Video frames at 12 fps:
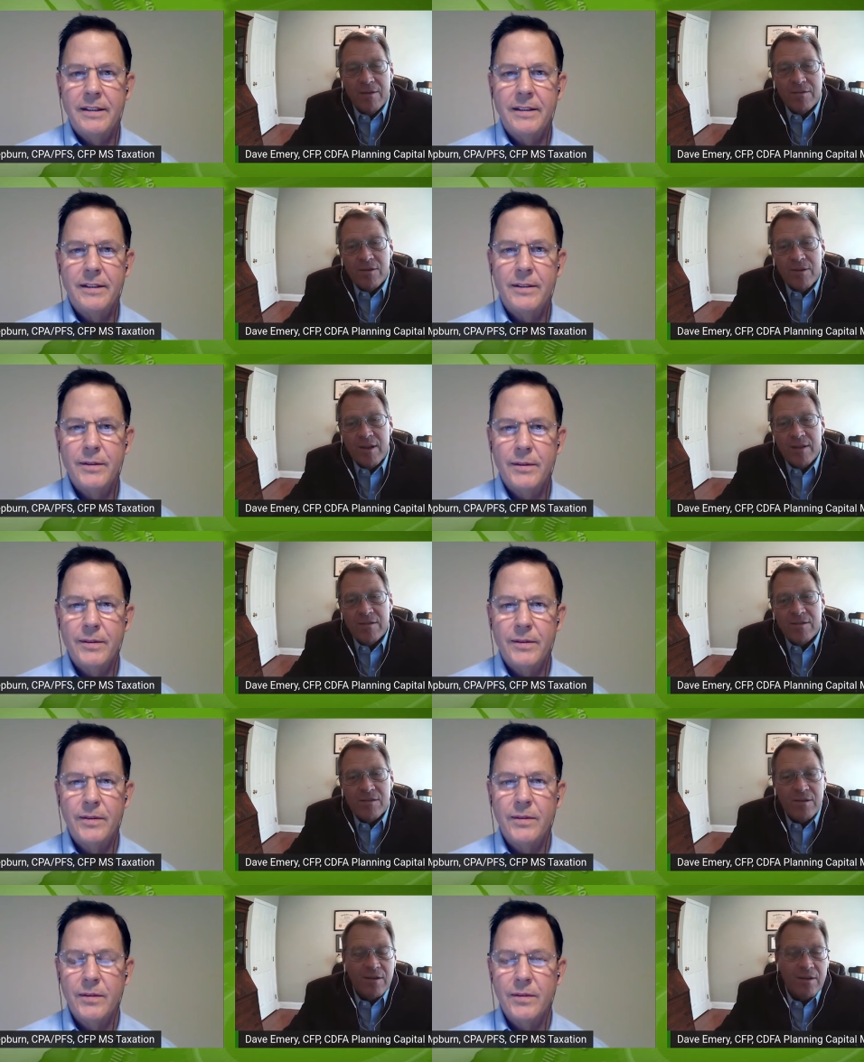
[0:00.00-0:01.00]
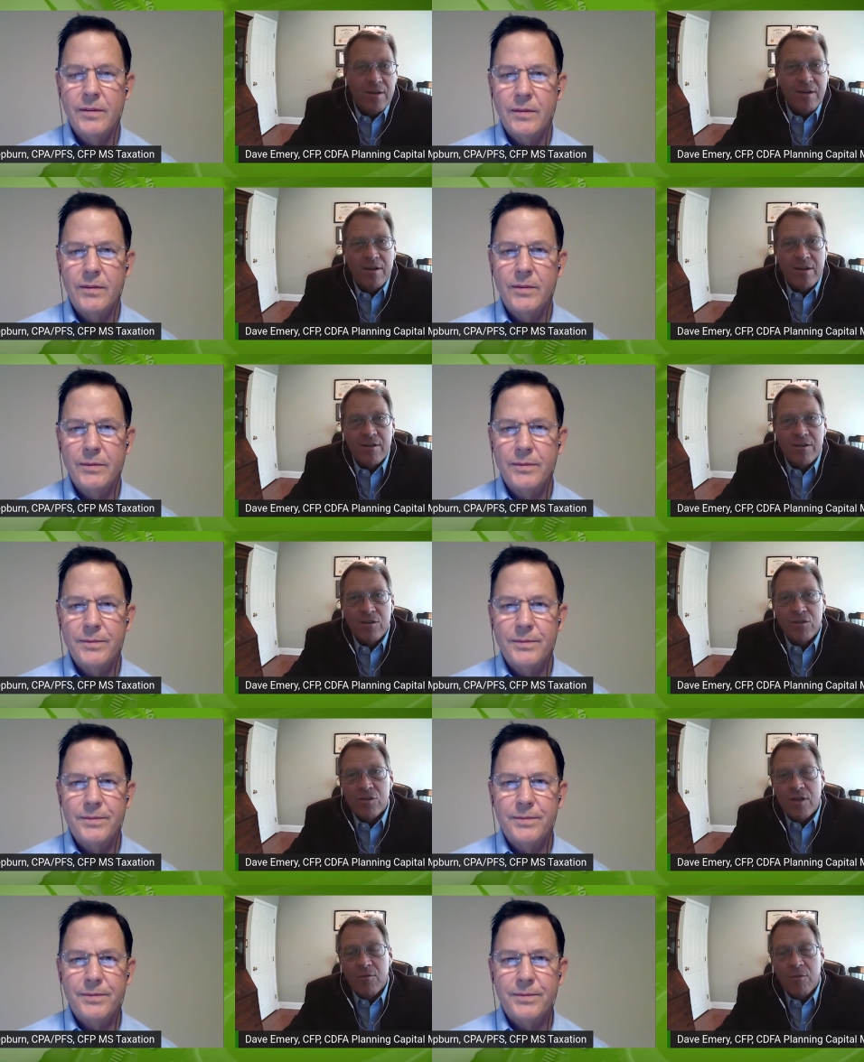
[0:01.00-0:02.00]
Speaker 1: so that's uh,
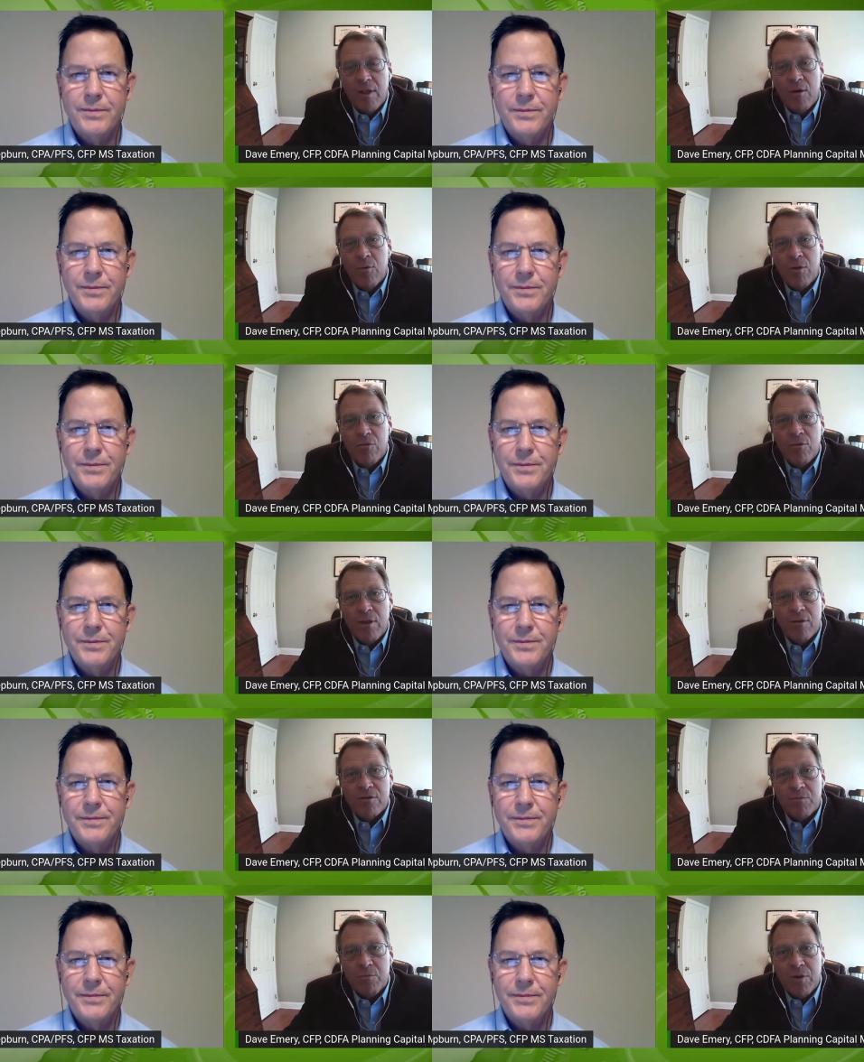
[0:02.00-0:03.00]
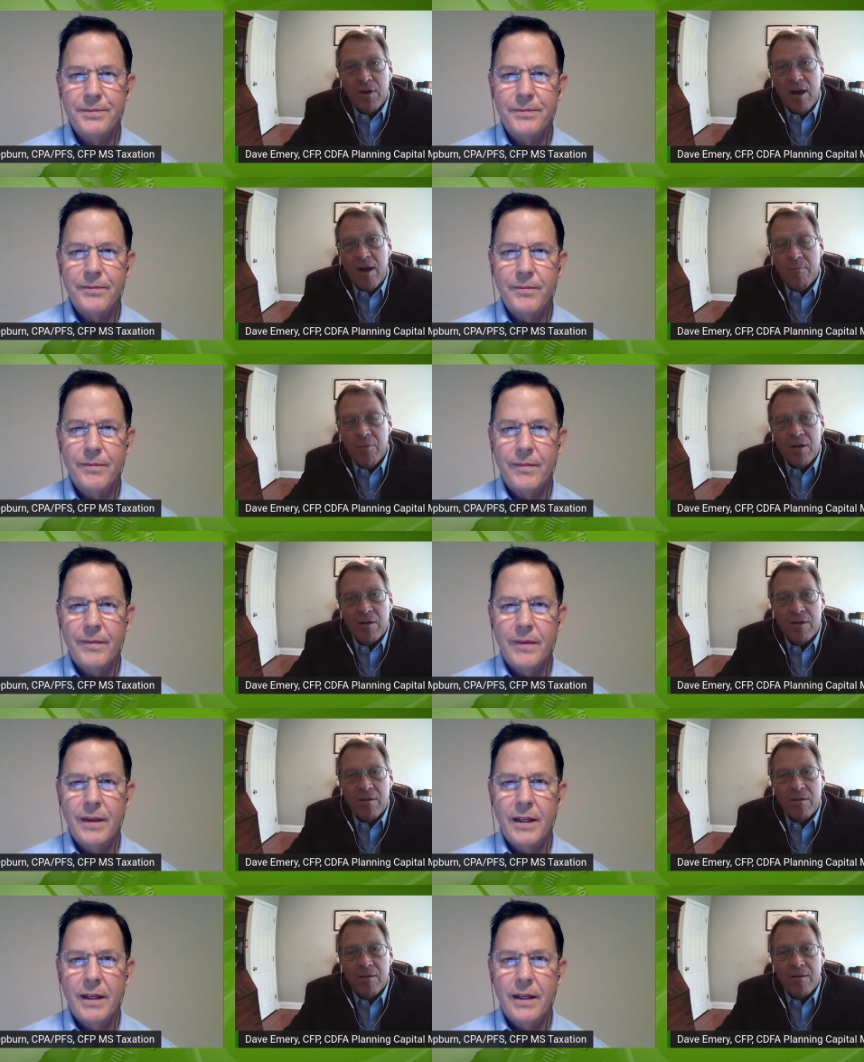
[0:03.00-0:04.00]
usually when that went through, that was a big hot
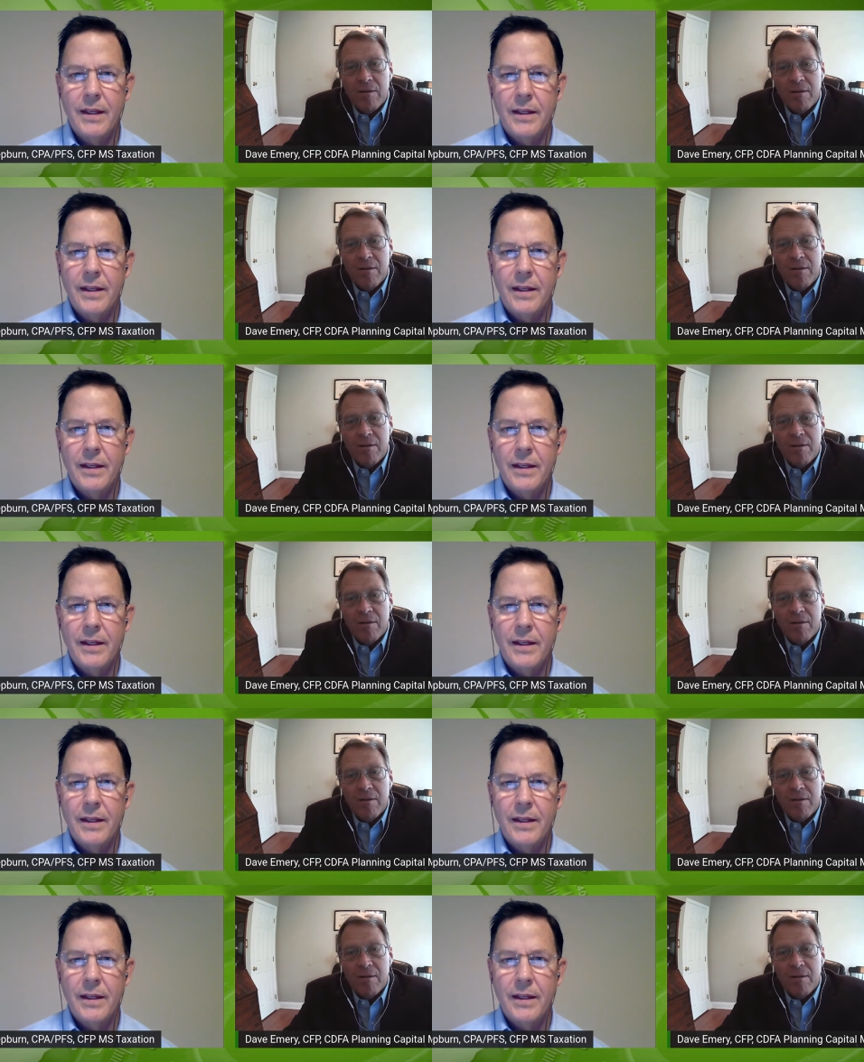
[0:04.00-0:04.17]
button, and